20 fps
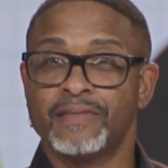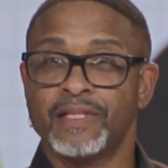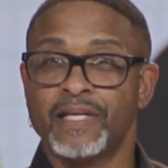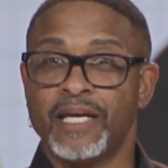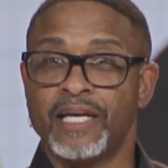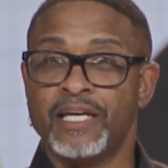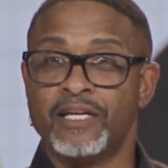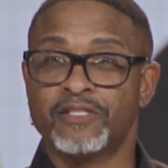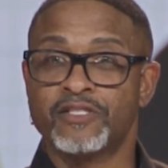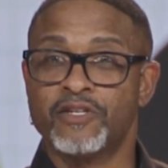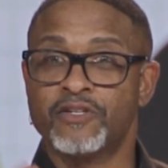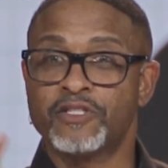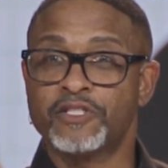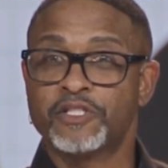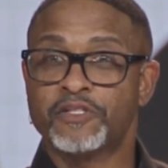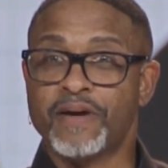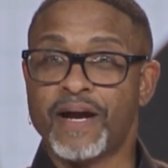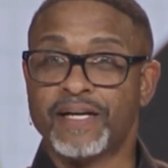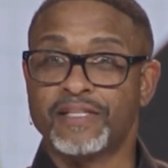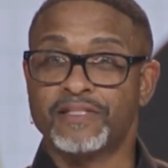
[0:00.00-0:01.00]
And there's no
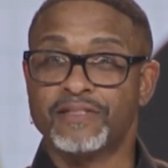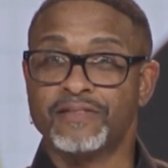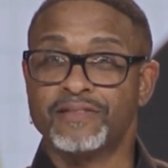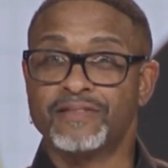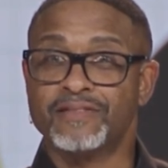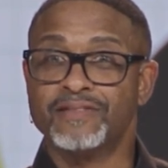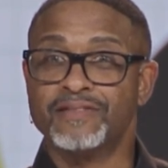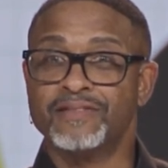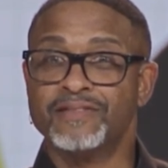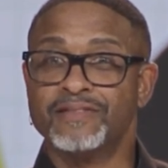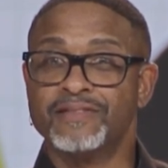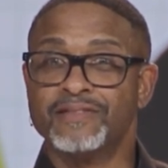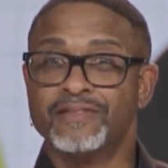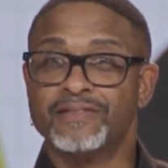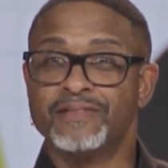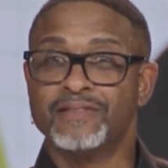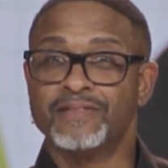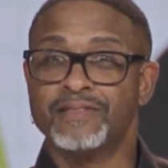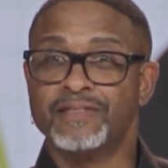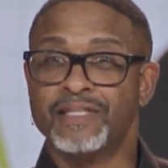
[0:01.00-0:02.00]
distractions.
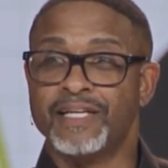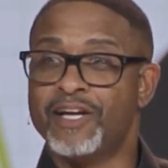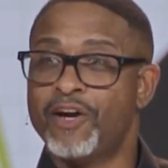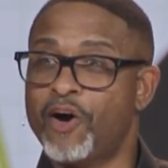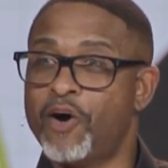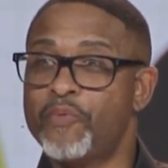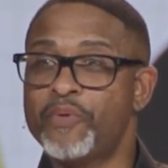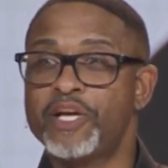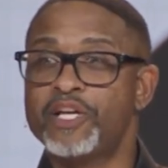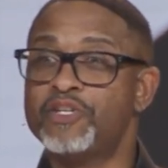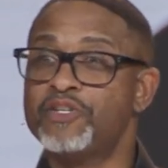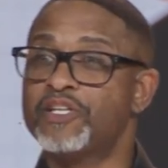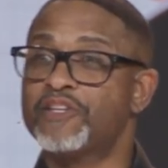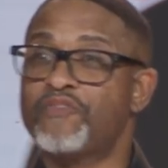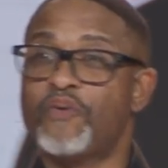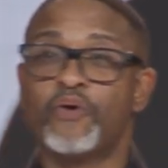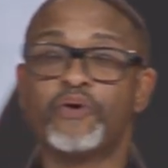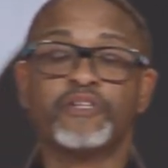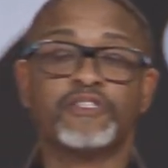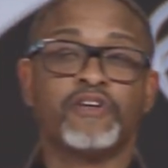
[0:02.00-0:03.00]
And all we can do is
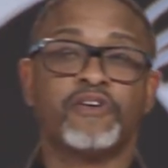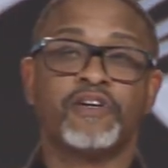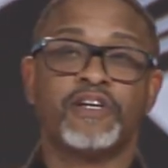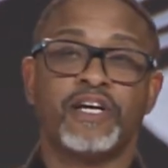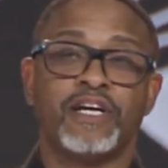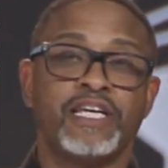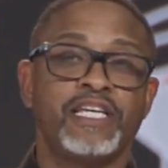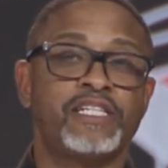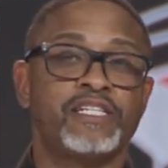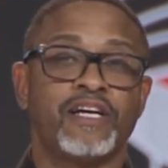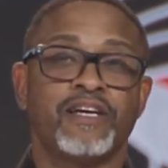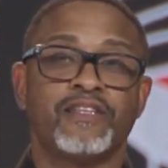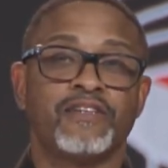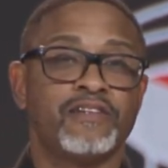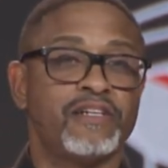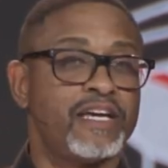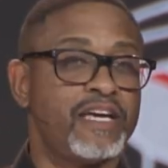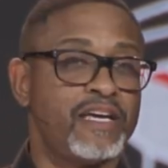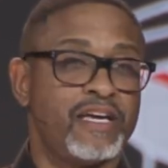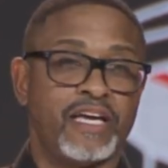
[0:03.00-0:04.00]
focus on each
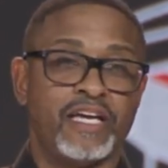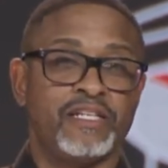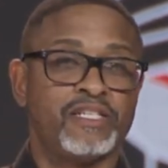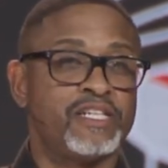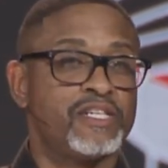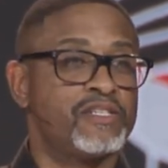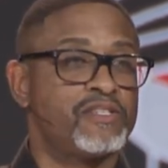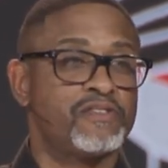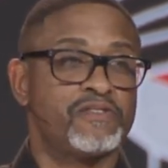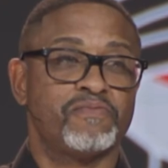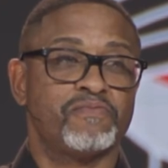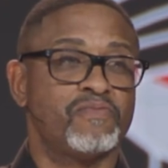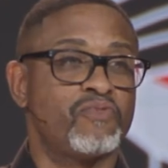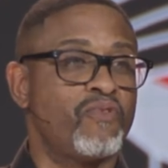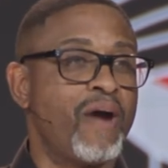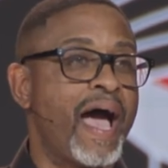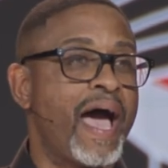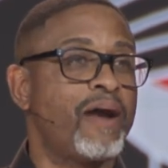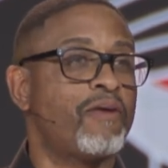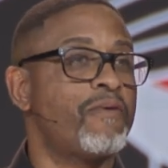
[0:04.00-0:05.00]
other and just
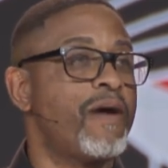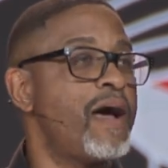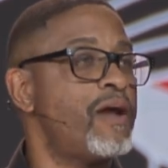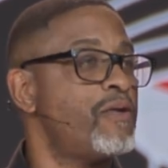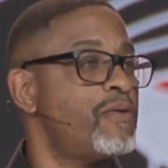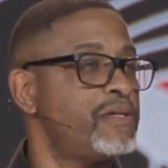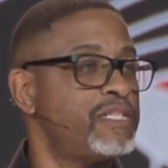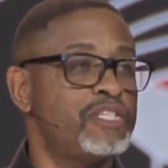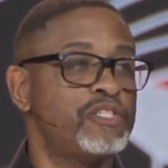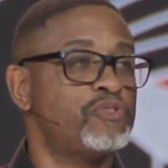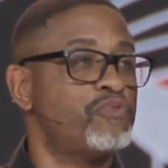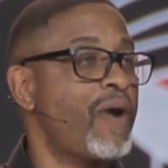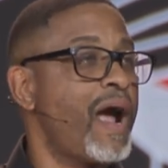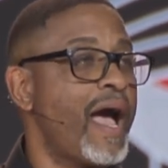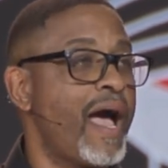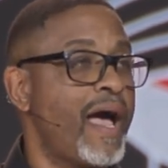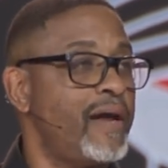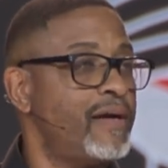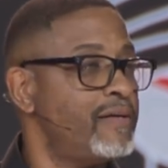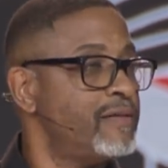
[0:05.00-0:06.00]
ride around, just
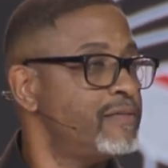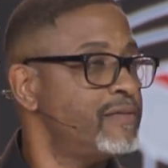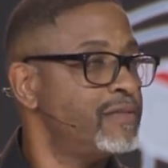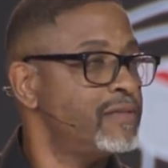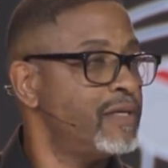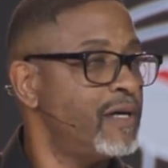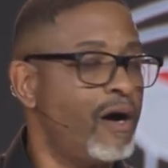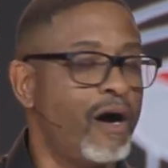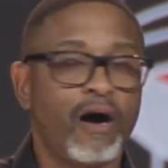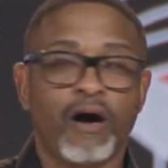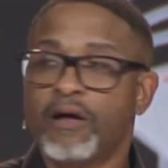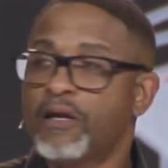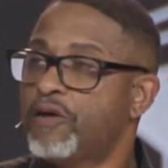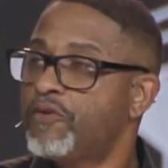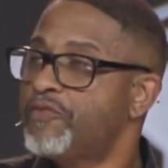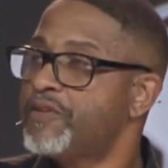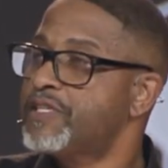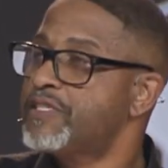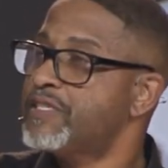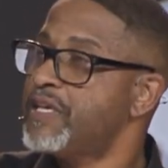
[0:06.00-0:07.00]
ride. All
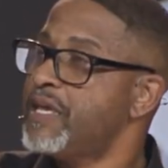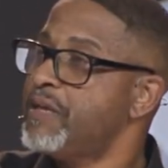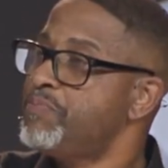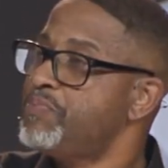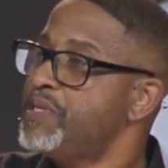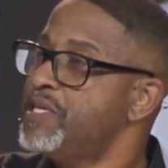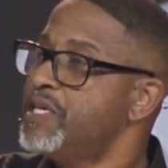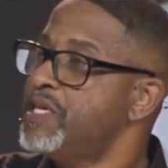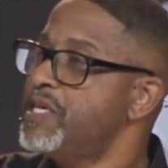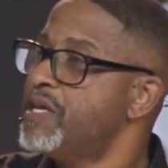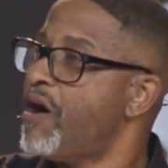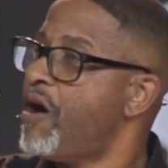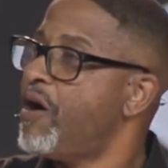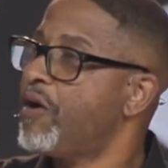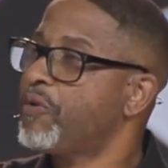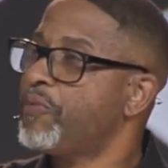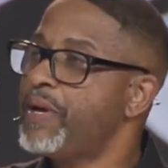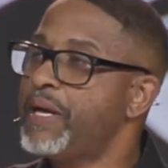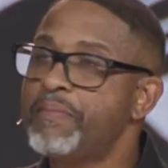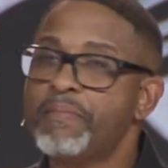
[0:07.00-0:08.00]
over the St. Pete, all
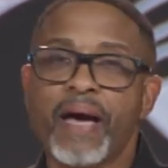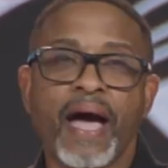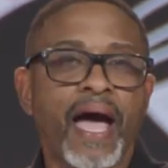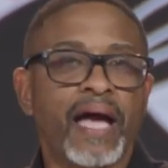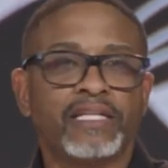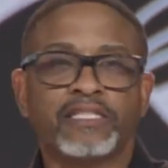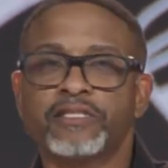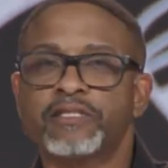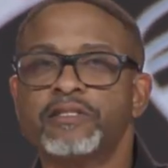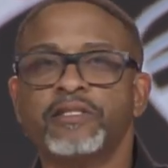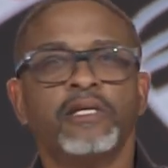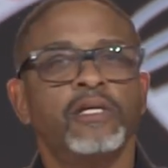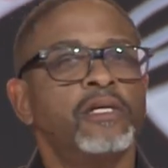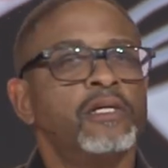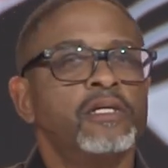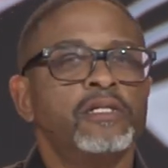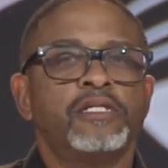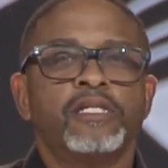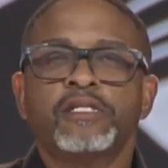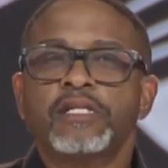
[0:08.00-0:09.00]
the way back, just,
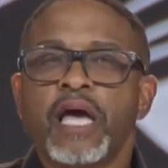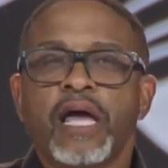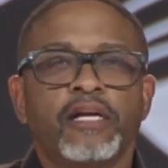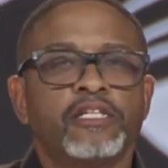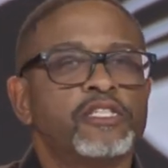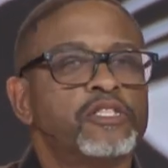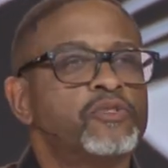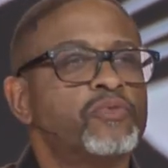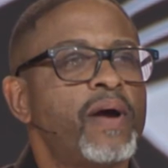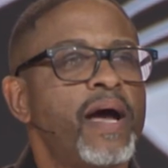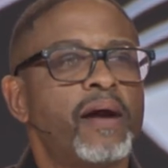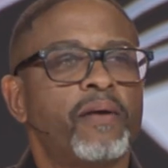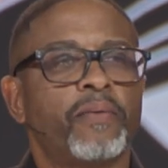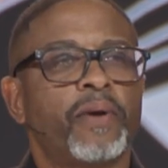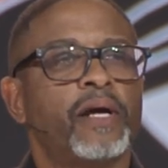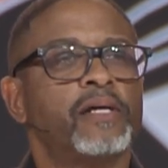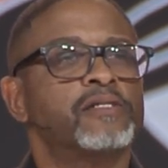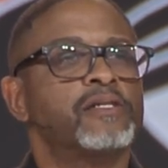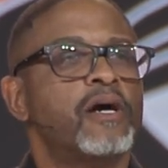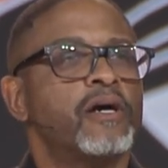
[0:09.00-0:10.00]
just kind of just ride
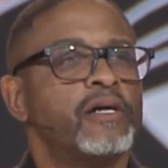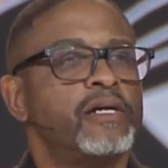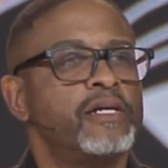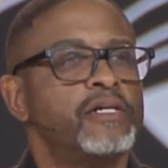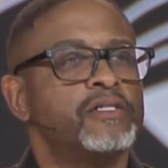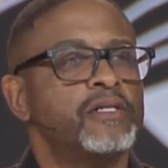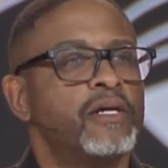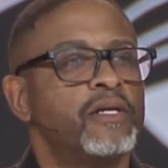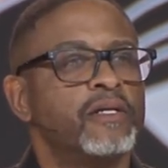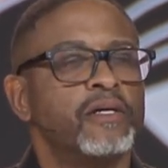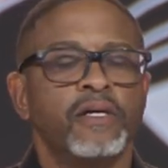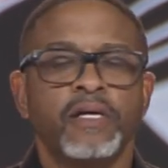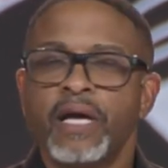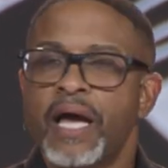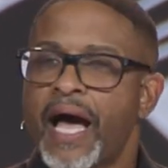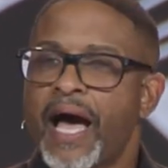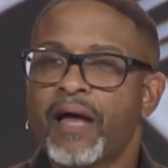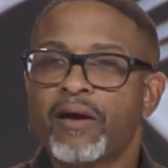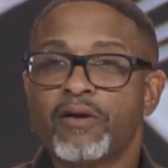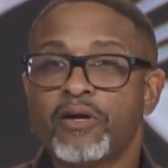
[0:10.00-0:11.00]
around talking to each other.
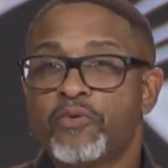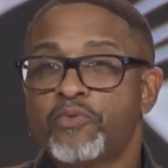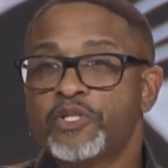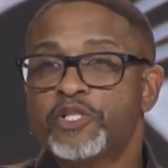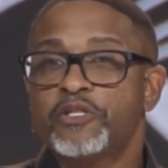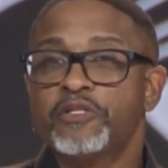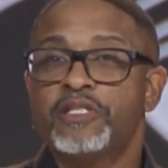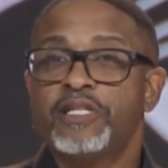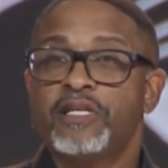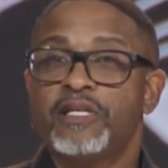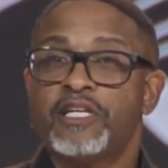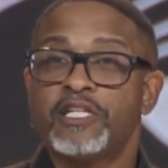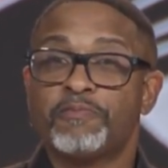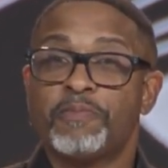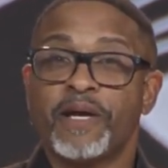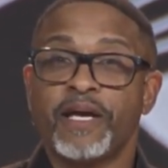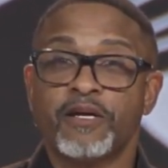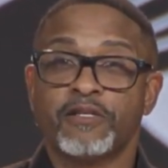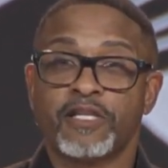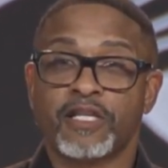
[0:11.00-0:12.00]
I don't know what your deal is,
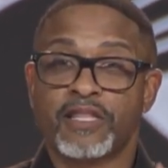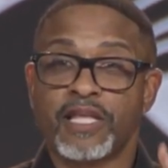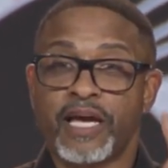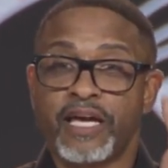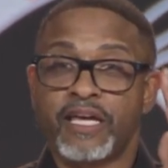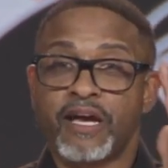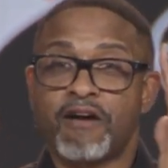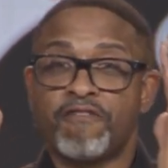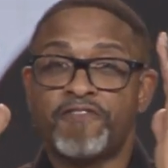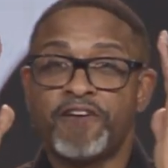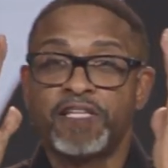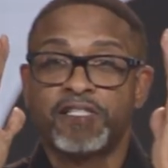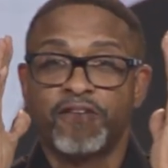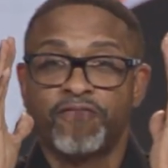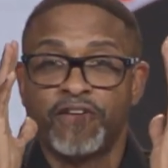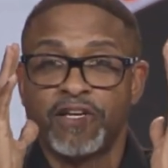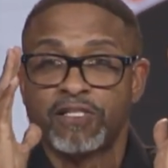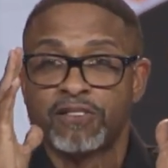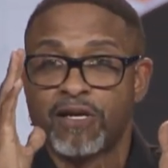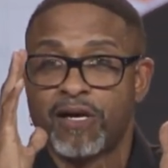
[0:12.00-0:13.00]
but here's the thing. Y'all
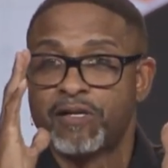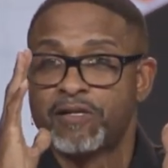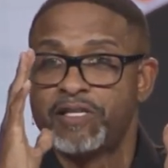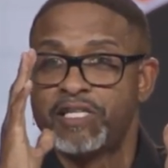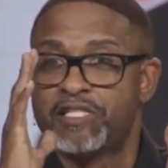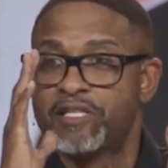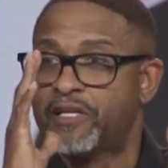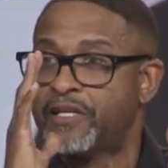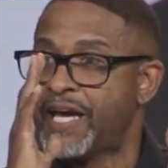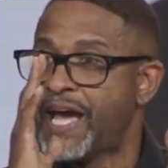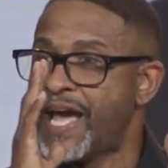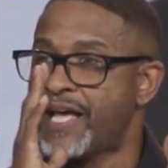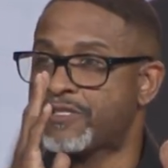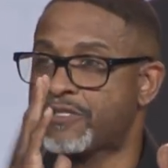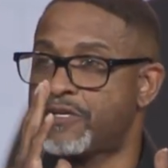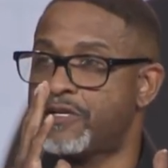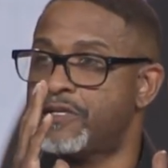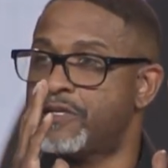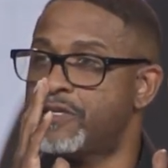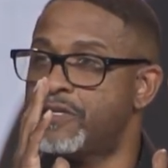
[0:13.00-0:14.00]
face-to-face talk to each other. Ask
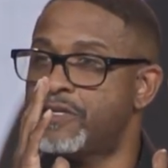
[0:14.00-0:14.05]
her.